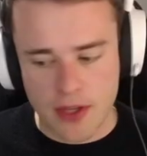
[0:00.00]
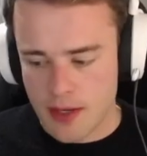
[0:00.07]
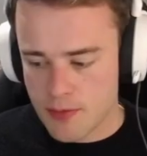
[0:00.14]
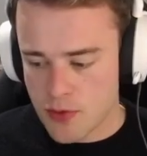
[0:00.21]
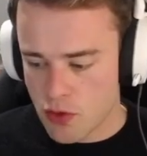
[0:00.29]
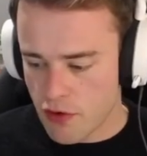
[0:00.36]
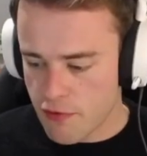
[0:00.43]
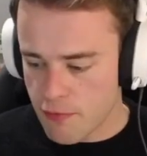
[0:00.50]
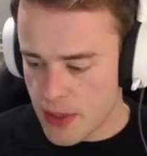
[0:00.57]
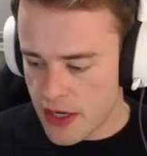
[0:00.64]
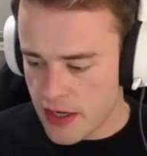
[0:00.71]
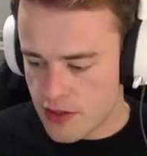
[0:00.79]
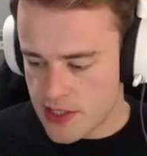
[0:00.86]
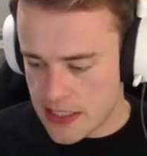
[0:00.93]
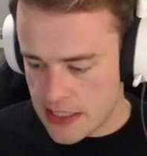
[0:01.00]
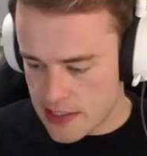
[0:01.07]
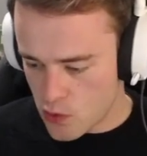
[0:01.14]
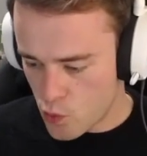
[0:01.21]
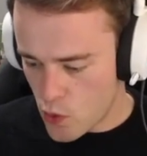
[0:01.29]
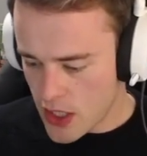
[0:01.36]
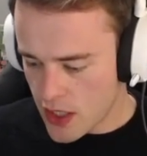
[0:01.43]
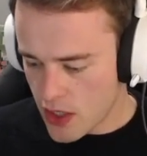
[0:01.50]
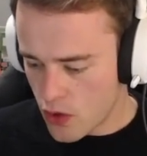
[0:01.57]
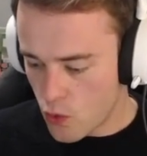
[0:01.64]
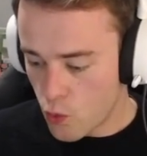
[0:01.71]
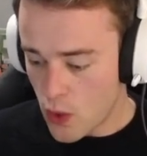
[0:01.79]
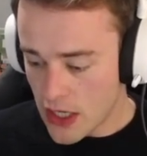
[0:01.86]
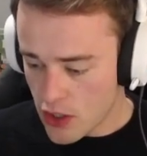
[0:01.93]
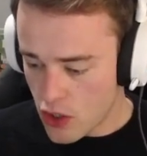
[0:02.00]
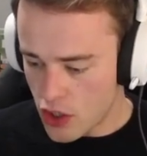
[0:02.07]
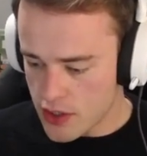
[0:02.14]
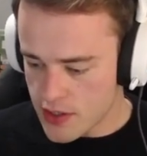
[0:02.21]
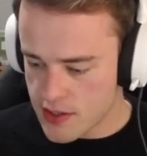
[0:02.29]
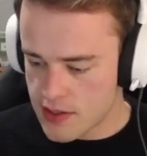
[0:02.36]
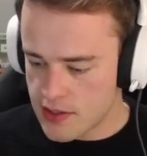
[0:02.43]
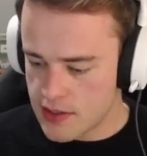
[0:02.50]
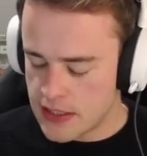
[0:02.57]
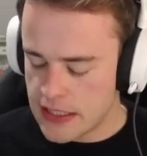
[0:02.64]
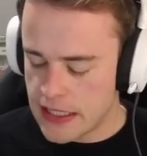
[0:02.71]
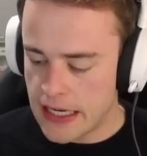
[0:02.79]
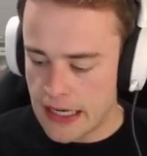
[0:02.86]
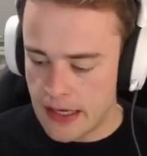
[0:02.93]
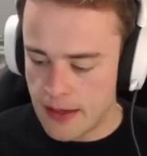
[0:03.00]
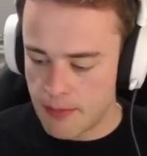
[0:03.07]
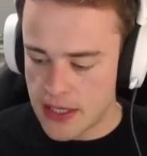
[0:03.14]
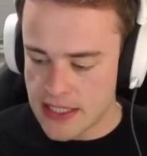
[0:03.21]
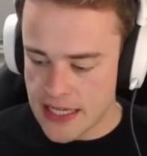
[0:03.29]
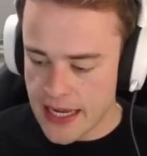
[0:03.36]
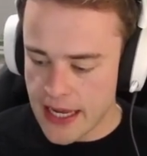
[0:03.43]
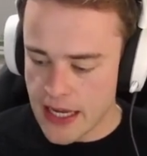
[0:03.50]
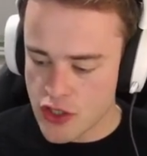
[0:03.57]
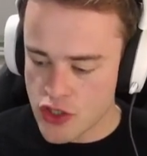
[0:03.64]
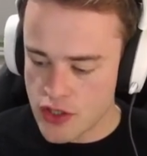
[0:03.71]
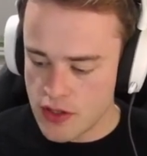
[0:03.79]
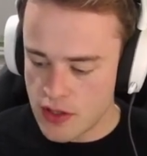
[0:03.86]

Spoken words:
So Riftbind is a one cost attack action.